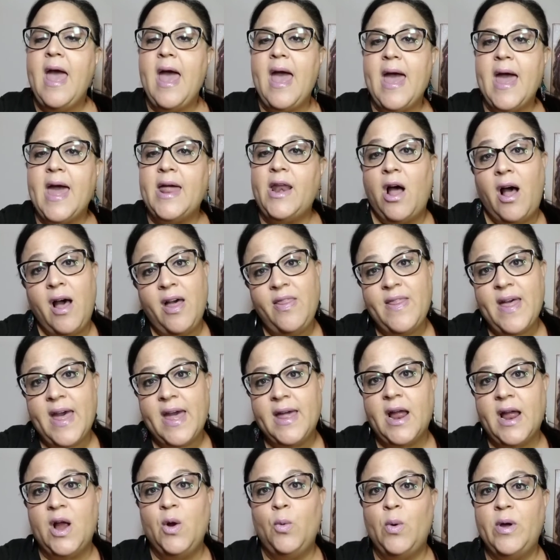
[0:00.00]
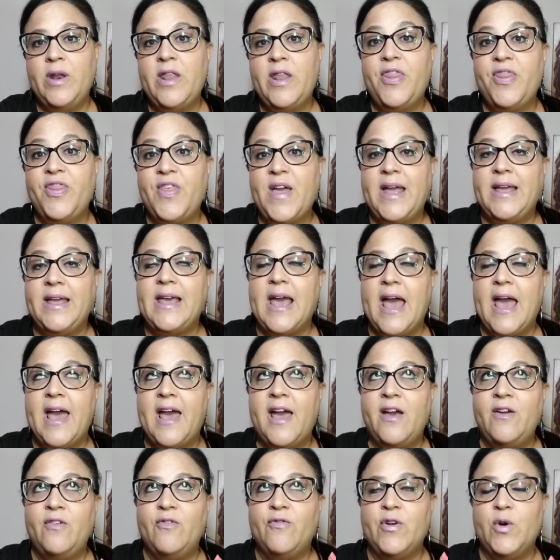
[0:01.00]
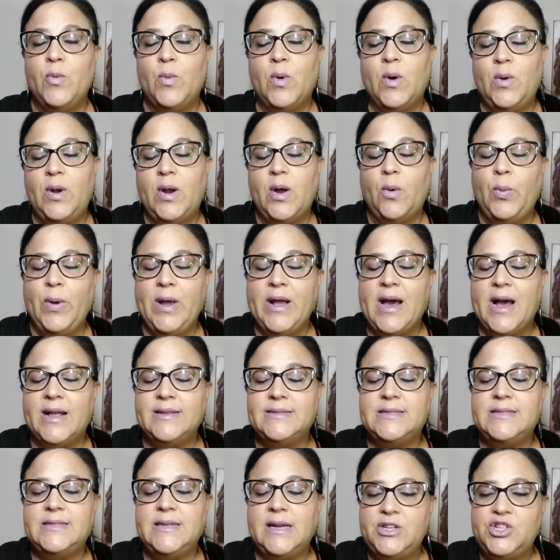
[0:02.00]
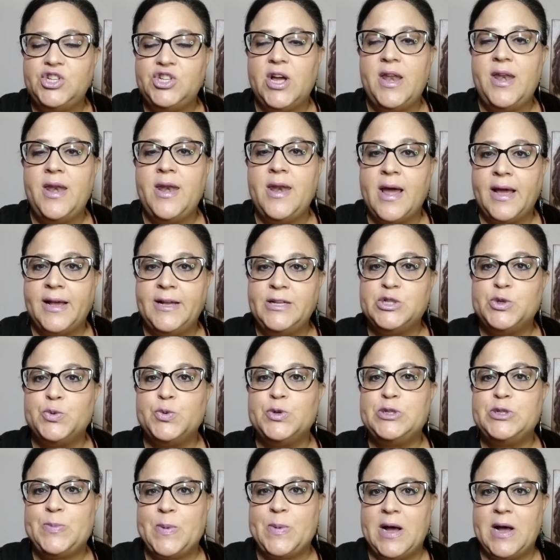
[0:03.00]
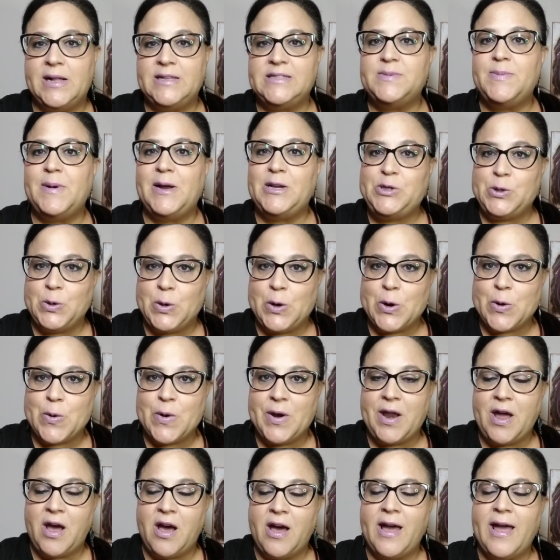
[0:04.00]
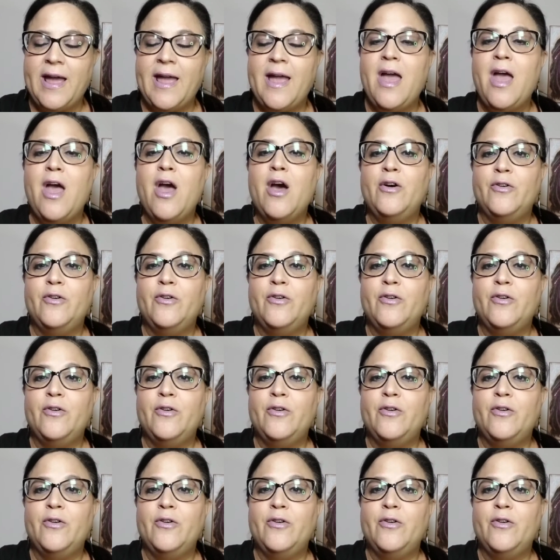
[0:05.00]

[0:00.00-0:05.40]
And on that, I want to thank everyone. We got such a nice response, my daughter and I,